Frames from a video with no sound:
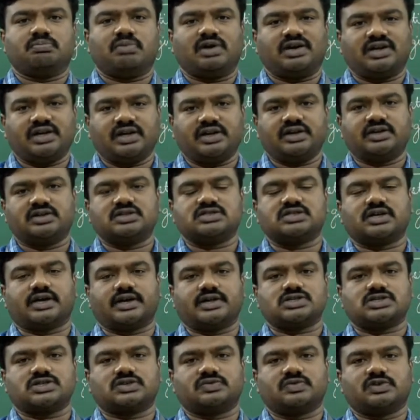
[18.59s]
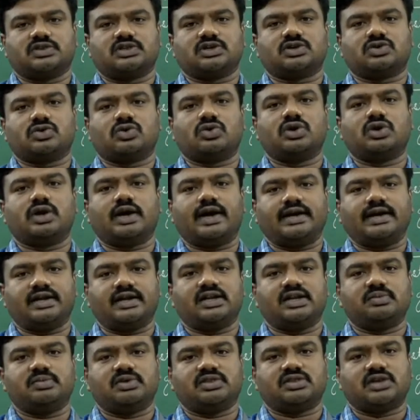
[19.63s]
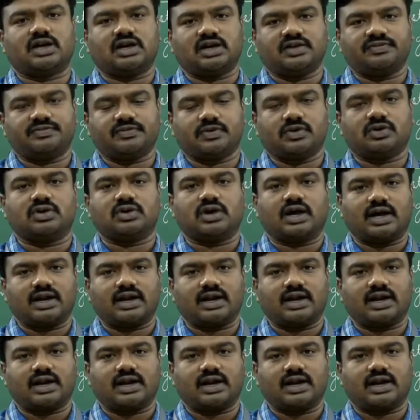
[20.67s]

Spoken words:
Material Science with the code 18ME34